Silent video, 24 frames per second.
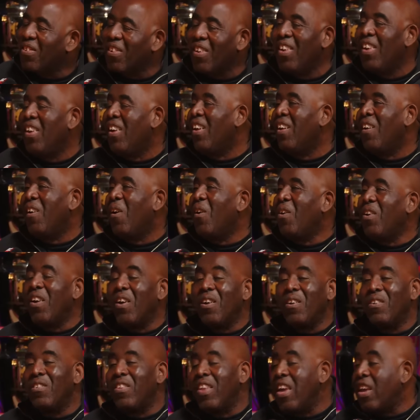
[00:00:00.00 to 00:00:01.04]
Do you
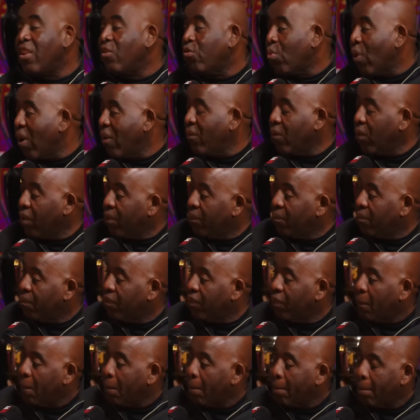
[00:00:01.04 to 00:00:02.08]
think there was a super chat though,
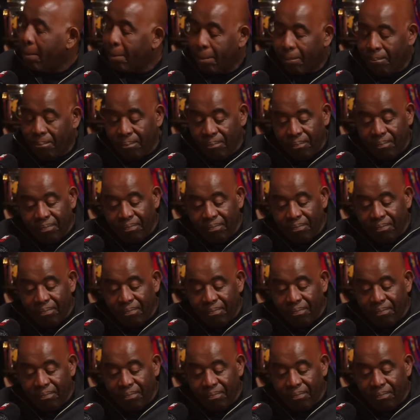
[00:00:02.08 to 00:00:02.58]
Rob, that said,